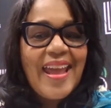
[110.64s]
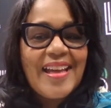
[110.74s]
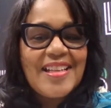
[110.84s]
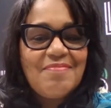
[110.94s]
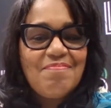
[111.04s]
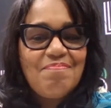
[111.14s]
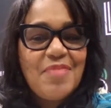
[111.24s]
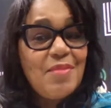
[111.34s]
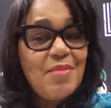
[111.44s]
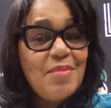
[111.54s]
and
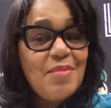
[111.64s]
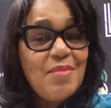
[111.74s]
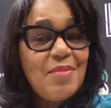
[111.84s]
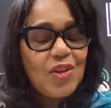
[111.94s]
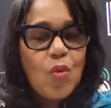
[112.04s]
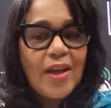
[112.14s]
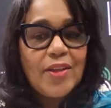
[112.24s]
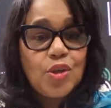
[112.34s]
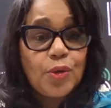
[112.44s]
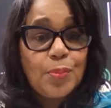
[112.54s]
be mindful of
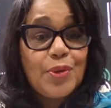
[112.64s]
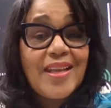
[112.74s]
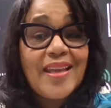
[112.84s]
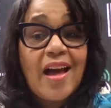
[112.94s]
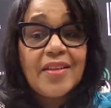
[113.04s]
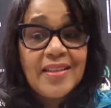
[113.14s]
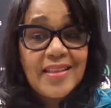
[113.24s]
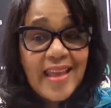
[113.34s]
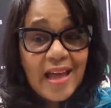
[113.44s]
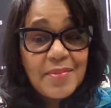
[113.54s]
what you're putting out in
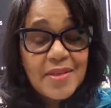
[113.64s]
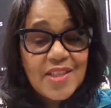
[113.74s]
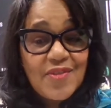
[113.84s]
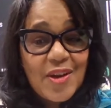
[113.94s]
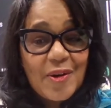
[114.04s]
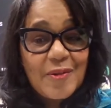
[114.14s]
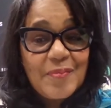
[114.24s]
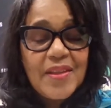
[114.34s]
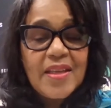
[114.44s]
the atmosphere.